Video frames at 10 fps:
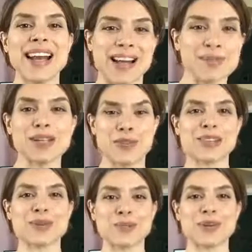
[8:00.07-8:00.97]
now, my
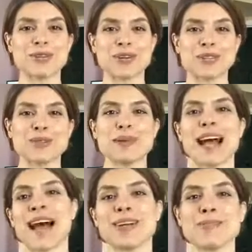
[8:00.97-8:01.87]
stress hormones are a little bit
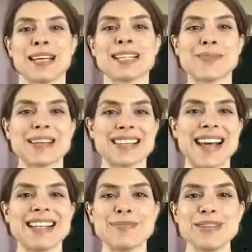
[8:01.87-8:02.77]
higher because I'm
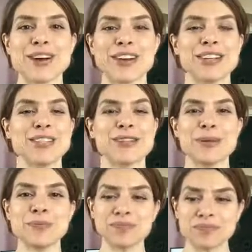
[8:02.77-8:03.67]
excited to be talking to
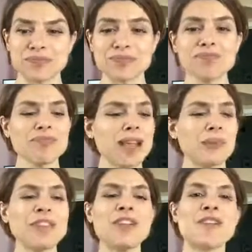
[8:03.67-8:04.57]
you.
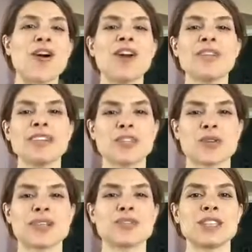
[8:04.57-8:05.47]
But if you have all of these
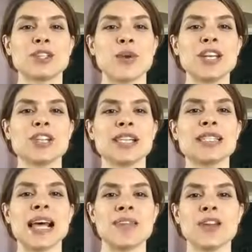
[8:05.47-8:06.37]
stressful
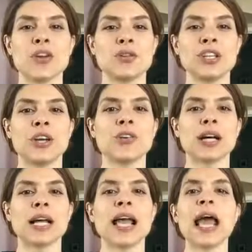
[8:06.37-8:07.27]
situations and then you go to
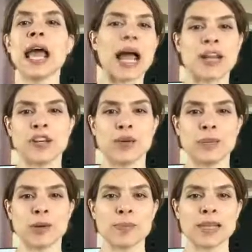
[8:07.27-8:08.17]
yoga and you're
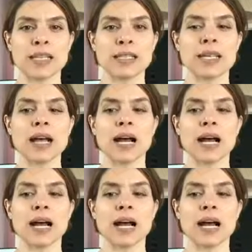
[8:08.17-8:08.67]
doing burpees,